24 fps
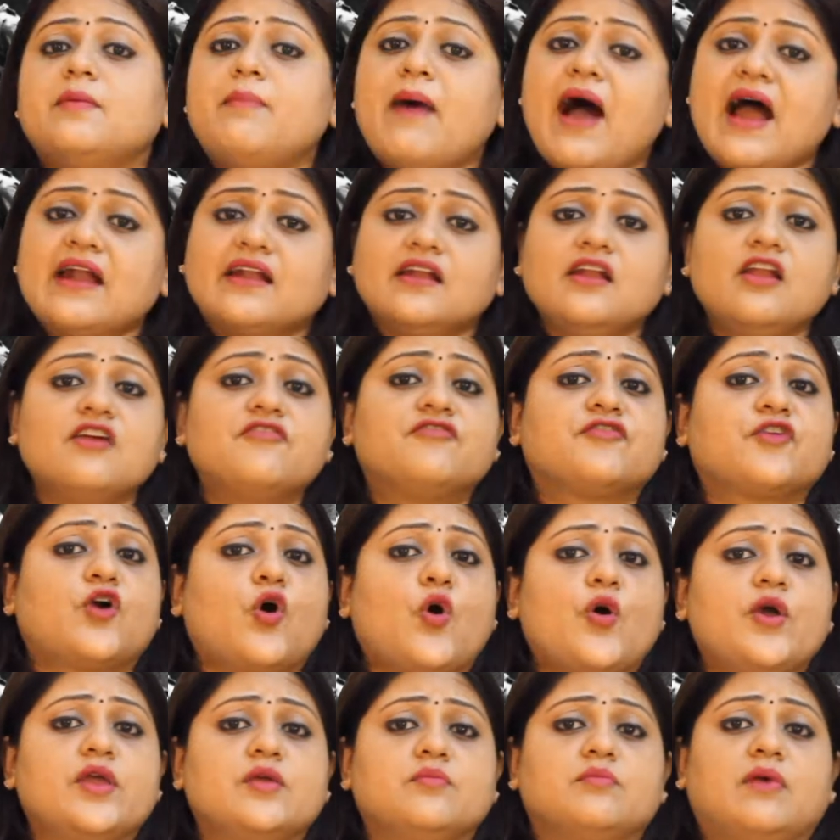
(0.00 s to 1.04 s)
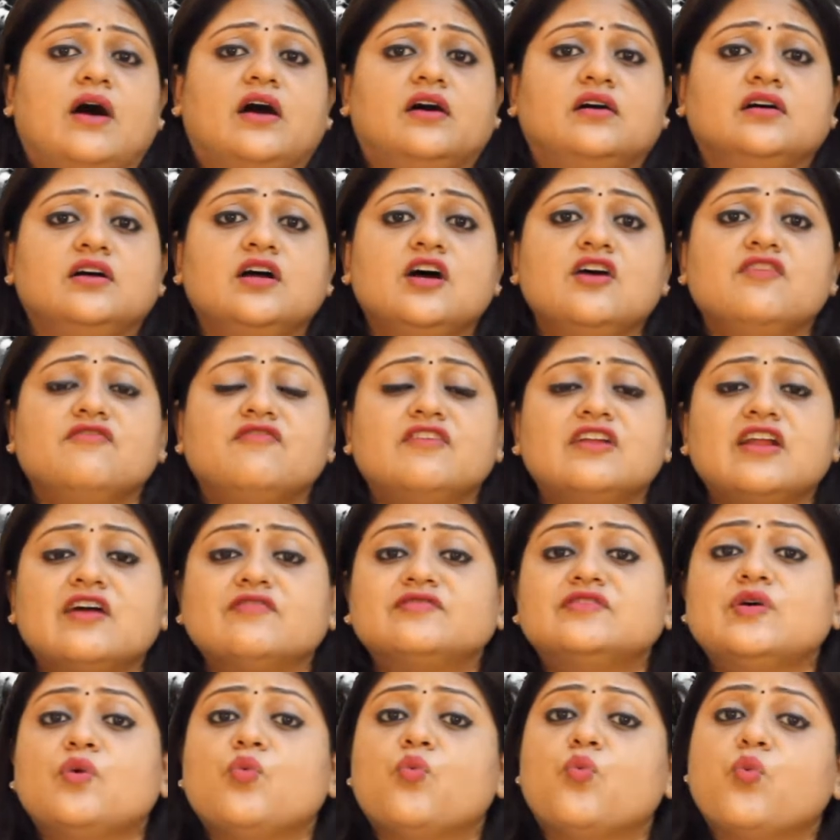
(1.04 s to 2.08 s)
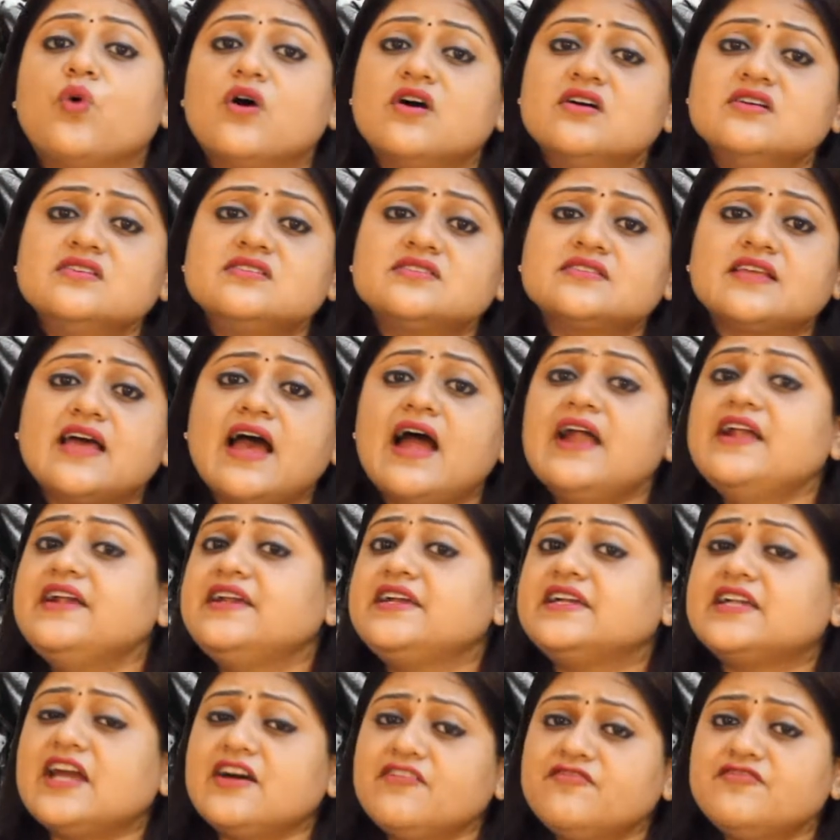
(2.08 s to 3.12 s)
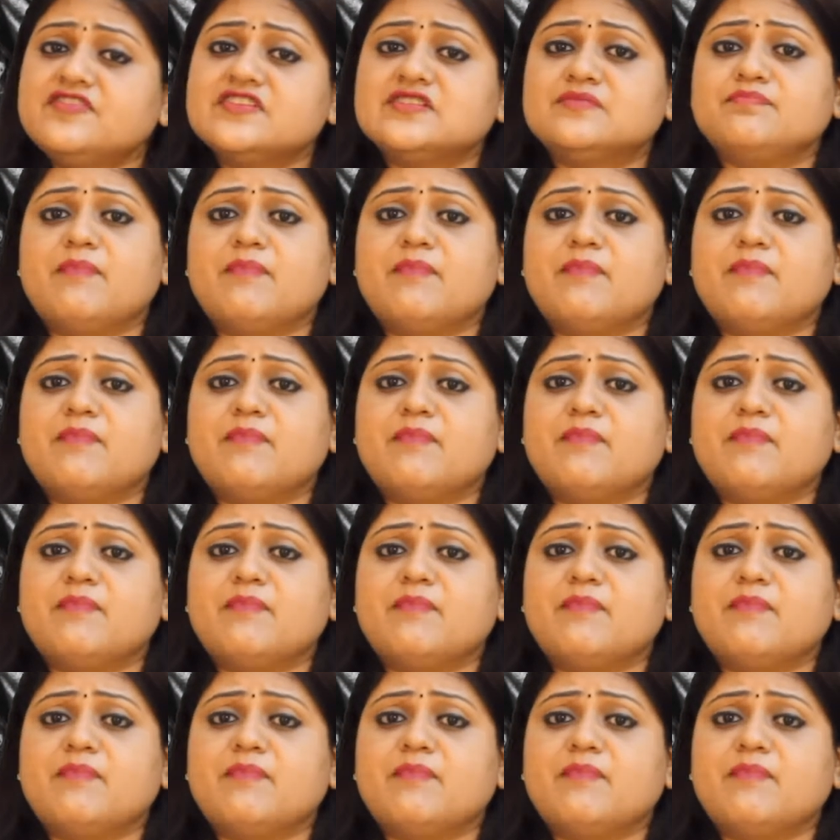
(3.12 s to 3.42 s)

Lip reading: Battle of Kohima, one of the world's toughest